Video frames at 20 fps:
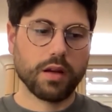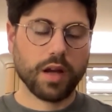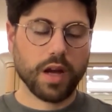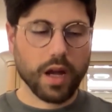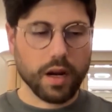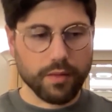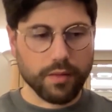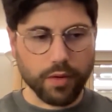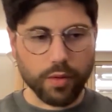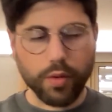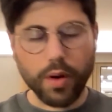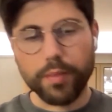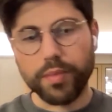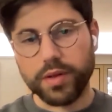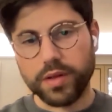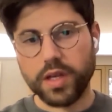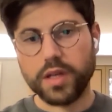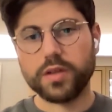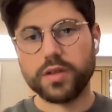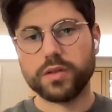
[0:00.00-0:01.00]
kind of a
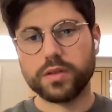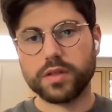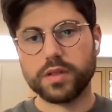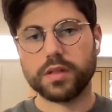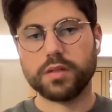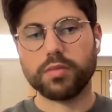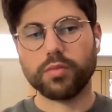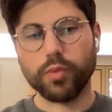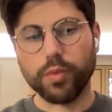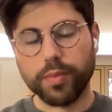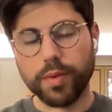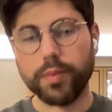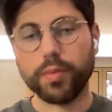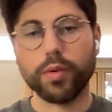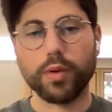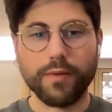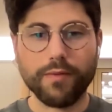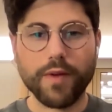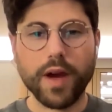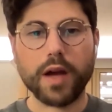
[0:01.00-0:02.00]
reputation system where
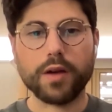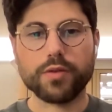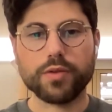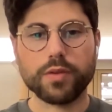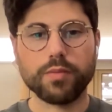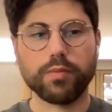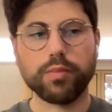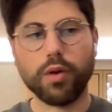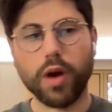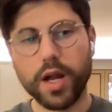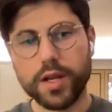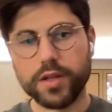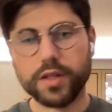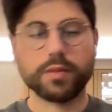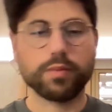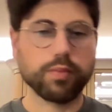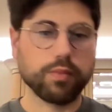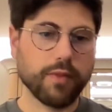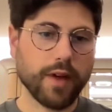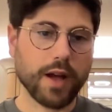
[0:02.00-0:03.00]
people can vouch.
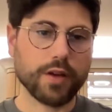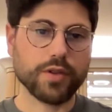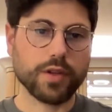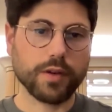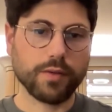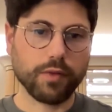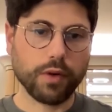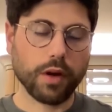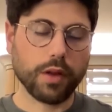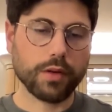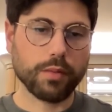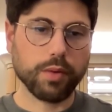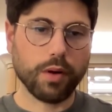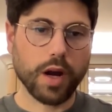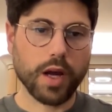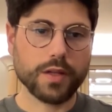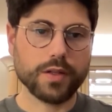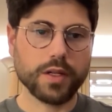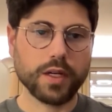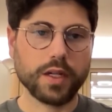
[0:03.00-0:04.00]
Projects vouching for other
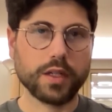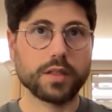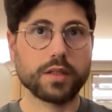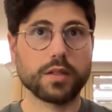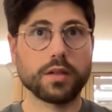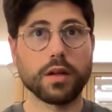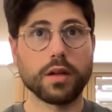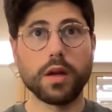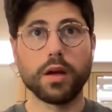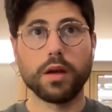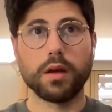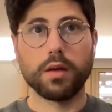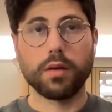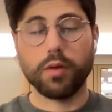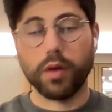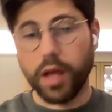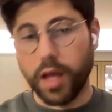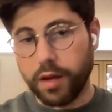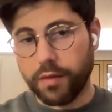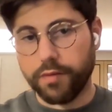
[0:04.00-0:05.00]
projects
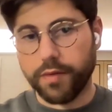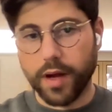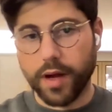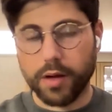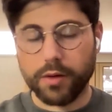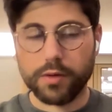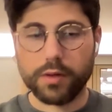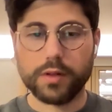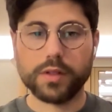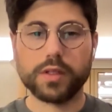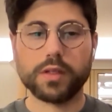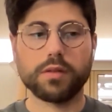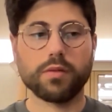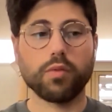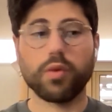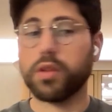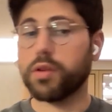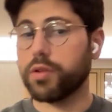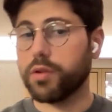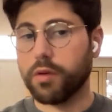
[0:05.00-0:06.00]
and founders,
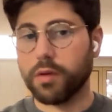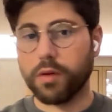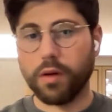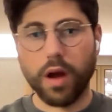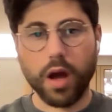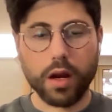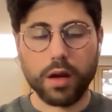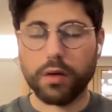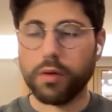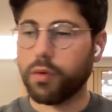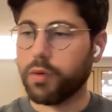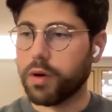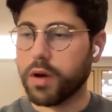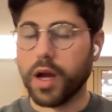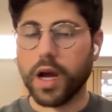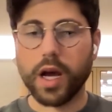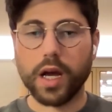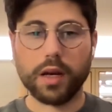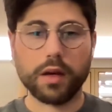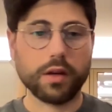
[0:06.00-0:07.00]
whether you're an on or
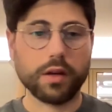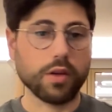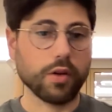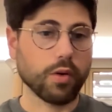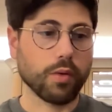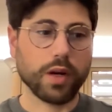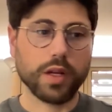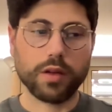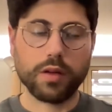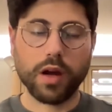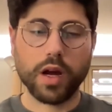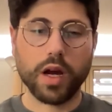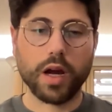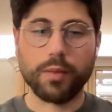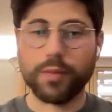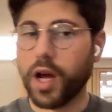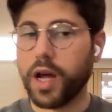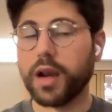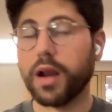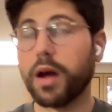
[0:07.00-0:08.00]
not, and you don't want to. Do-
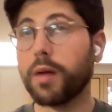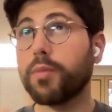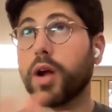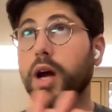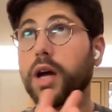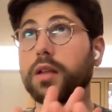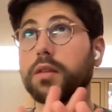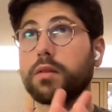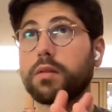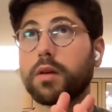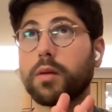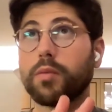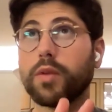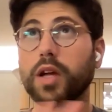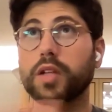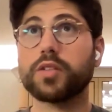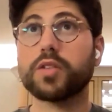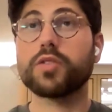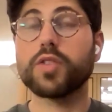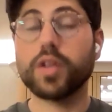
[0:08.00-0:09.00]
I'm not. I'm not. I'm
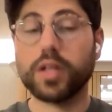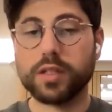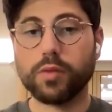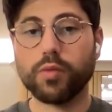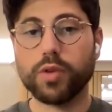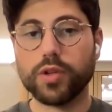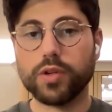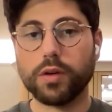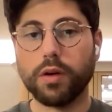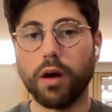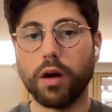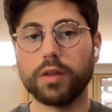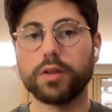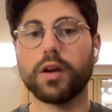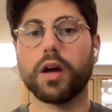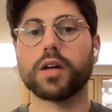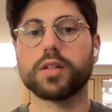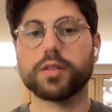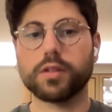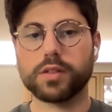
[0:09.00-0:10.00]
not suggesting we should all
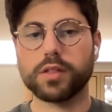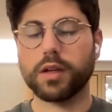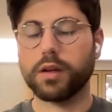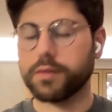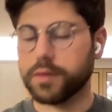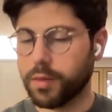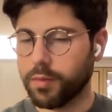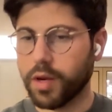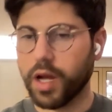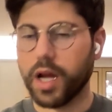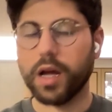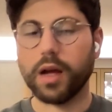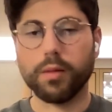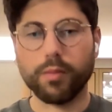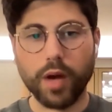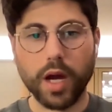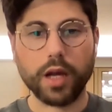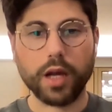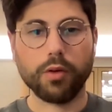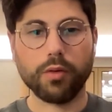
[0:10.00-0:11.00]
dox ourselves. I'm not.
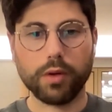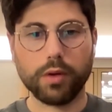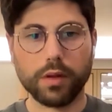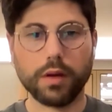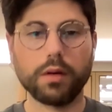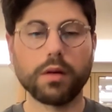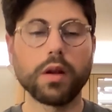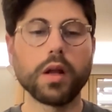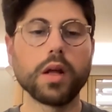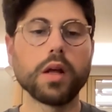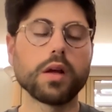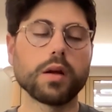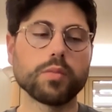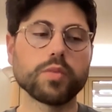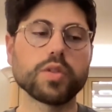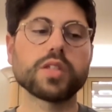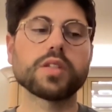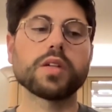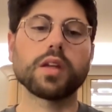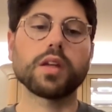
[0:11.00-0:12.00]
I'm not going there.
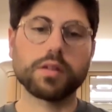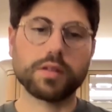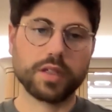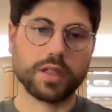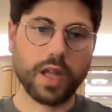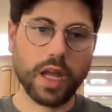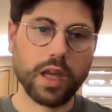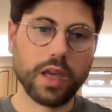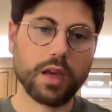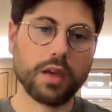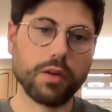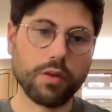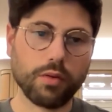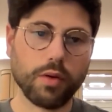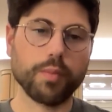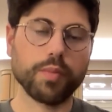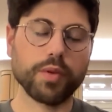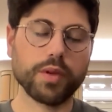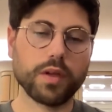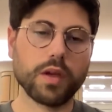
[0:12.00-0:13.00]
I'm just saying staking your
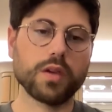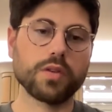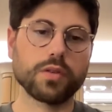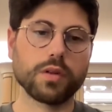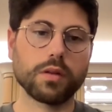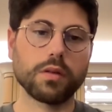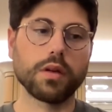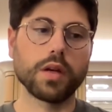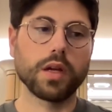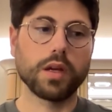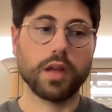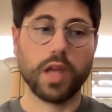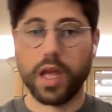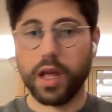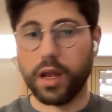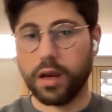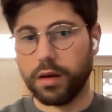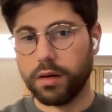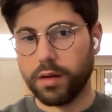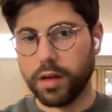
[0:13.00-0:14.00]
reputation
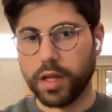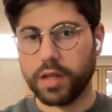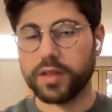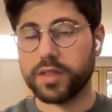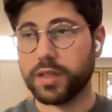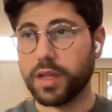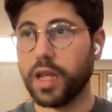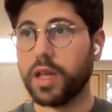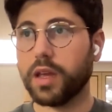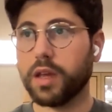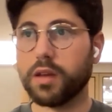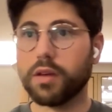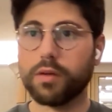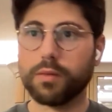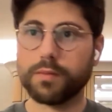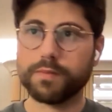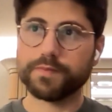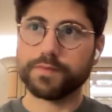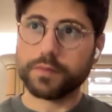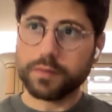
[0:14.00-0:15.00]
and and
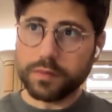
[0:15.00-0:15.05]
staking,